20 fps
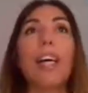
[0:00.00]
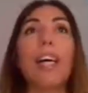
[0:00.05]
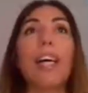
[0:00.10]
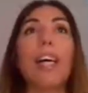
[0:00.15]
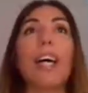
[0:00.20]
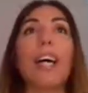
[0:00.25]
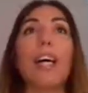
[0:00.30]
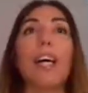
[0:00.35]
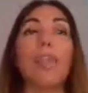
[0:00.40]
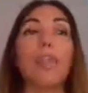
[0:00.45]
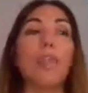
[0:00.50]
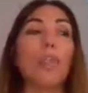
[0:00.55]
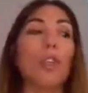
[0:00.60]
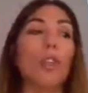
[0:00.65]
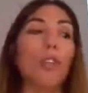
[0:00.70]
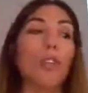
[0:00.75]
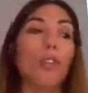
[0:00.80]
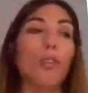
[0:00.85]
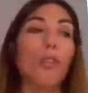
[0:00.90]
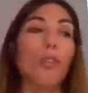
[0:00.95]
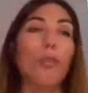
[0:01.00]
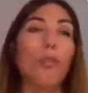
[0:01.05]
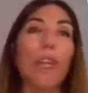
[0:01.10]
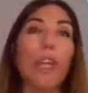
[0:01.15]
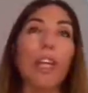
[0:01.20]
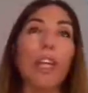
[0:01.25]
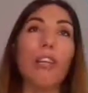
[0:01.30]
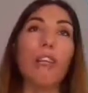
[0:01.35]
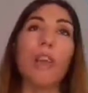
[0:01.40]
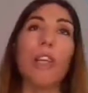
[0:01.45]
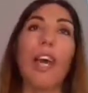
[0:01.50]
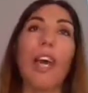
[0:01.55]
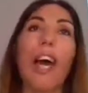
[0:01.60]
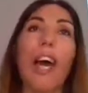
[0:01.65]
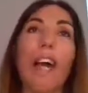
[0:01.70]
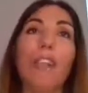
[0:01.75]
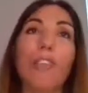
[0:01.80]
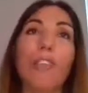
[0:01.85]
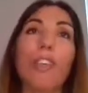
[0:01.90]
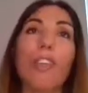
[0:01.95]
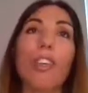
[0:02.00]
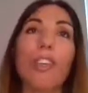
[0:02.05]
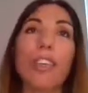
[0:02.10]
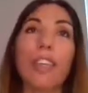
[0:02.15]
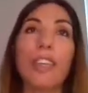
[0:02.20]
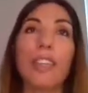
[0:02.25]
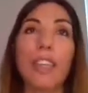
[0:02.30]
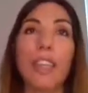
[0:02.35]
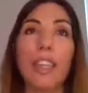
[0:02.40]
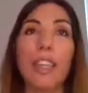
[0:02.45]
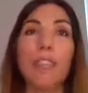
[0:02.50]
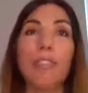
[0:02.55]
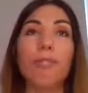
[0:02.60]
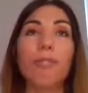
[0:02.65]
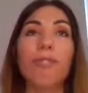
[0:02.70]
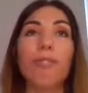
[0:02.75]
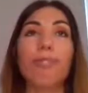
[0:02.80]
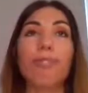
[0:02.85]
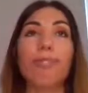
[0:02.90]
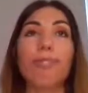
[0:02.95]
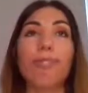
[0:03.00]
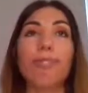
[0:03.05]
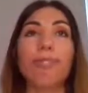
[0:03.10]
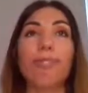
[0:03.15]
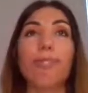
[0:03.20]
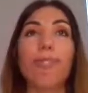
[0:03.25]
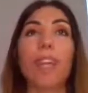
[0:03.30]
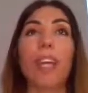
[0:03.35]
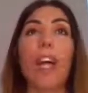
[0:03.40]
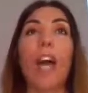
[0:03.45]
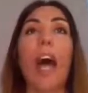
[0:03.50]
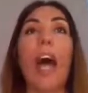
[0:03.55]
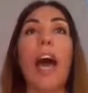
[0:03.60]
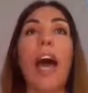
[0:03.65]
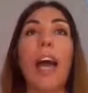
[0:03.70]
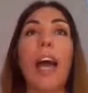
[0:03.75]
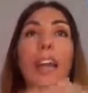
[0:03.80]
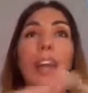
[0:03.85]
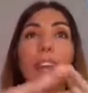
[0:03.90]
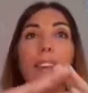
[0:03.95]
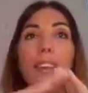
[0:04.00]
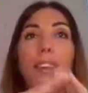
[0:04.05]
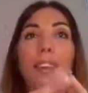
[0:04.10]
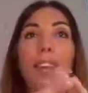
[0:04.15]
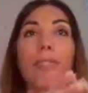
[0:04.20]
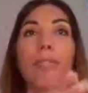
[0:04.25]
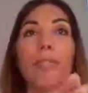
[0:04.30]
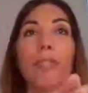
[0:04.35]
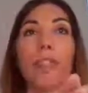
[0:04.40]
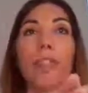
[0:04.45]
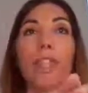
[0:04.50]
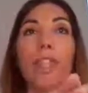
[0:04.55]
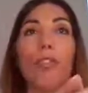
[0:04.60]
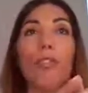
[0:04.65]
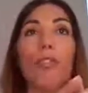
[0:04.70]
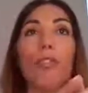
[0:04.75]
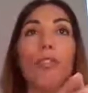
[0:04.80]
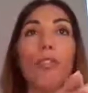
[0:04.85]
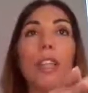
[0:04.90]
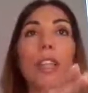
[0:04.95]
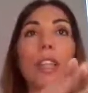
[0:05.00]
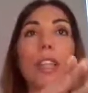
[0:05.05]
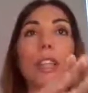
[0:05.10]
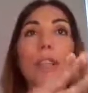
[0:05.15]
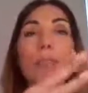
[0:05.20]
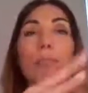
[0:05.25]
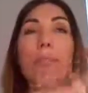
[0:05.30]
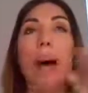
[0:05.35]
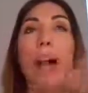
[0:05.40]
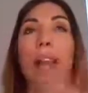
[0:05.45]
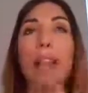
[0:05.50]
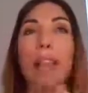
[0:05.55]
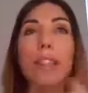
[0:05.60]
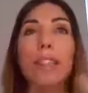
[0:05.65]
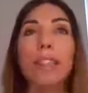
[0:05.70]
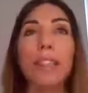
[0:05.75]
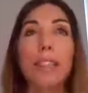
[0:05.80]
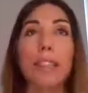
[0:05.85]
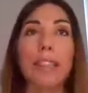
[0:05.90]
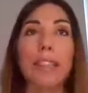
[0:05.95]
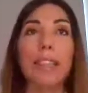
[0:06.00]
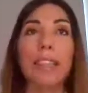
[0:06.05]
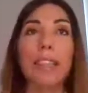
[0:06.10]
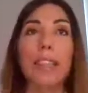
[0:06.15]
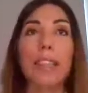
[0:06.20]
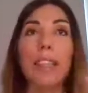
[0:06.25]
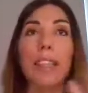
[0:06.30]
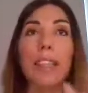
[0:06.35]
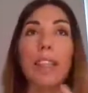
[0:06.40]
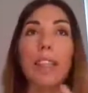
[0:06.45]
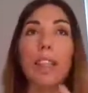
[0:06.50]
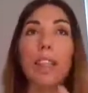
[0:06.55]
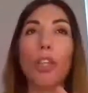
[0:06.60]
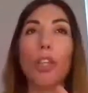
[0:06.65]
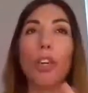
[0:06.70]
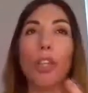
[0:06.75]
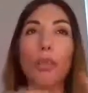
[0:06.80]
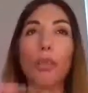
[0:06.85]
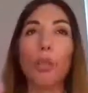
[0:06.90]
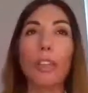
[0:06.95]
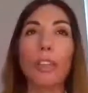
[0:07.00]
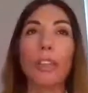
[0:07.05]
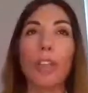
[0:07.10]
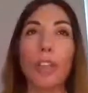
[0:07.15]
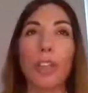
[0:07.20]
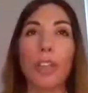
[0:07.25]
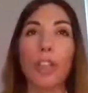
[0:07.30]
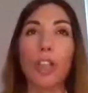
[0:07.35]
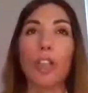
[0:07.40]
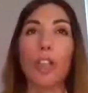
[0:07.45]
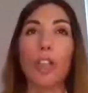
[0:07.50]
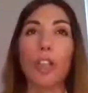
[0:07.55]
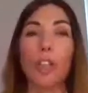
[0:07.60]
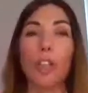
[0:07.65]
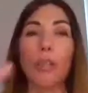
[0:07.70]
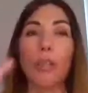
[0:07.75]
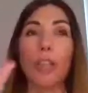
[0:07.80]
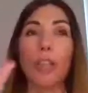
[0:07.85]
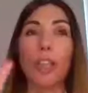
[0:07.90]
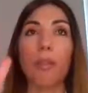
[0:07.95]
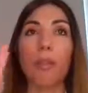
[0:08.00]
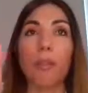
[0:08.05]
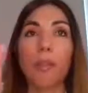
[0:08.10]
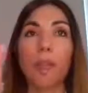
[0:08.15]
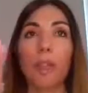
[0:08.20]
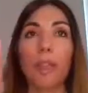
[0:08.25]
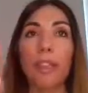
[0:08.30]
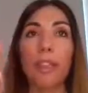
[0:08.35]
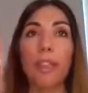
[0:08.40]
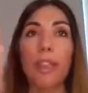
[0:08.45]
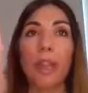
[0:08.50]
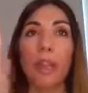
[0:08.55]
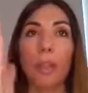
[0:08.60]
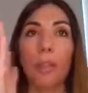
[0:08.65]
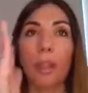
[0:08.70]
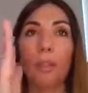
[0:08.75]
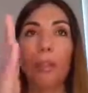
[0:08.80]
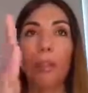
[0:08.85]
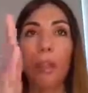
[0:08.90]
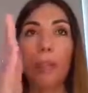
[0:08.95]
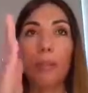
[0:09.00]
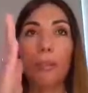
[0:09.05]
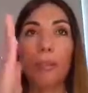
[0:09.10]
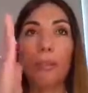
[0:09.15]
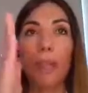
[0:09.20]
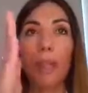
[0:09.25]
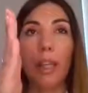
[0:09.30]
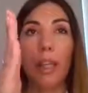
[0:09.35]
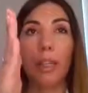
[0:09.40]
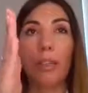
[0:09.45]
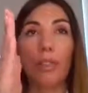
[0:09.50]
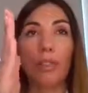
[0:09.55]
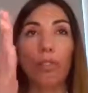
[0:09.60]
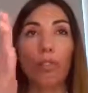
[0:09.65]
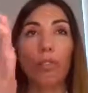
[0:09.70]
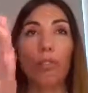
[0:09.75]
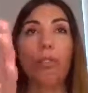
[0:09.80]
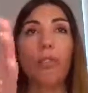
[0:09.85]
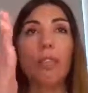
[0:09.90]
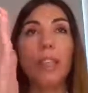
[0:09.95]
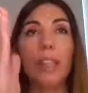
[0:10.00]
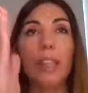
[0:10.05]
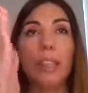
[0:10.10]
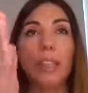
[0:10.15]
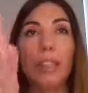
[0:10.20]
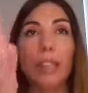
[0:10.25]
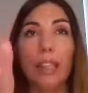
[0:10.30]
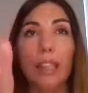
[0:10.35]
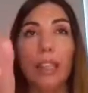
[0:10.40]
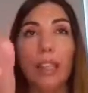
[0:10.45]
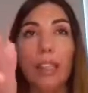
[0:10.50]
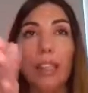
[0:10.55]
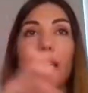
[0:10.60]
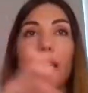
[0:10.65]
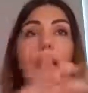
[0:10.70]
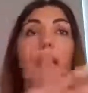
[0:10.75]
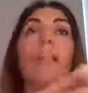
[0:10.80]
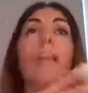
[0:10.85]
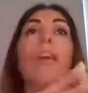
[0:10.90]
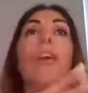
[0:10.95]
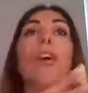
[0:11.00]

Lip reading: When we have an oily skin, either we balance that skin in a normal stage that we can place our crisp hair strokes and stays there,